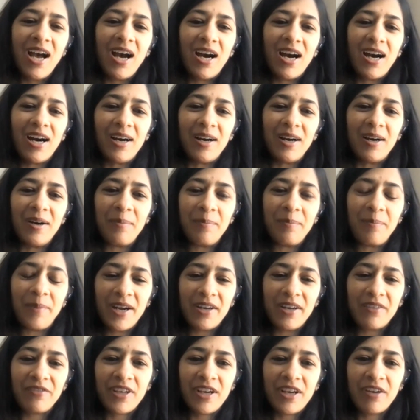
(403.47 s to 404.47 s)

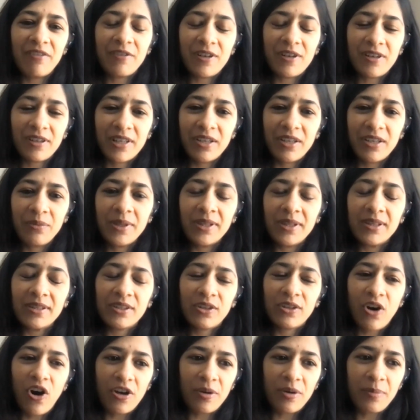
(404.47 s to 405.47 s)
But we are working with
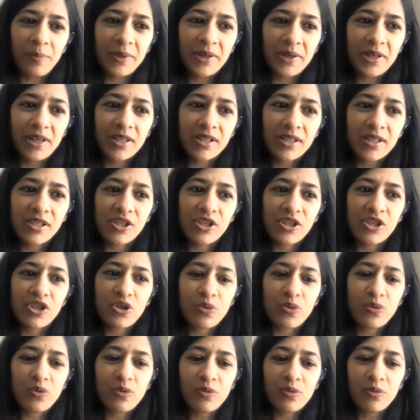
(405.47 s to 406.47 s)
corporates
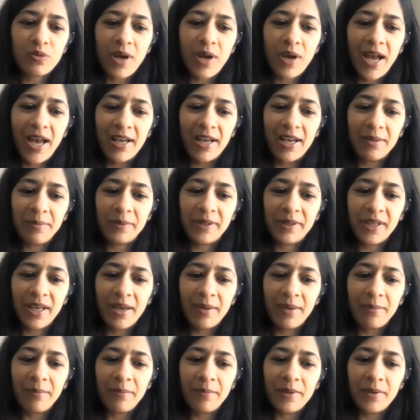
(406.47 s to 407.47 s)
to help
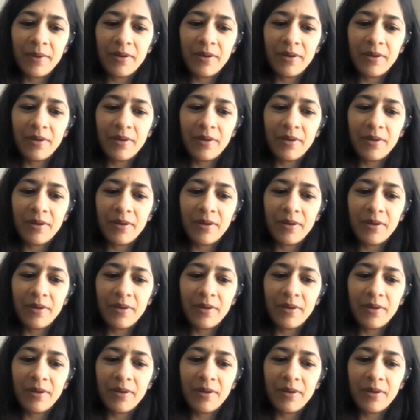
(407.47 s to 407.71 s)
them.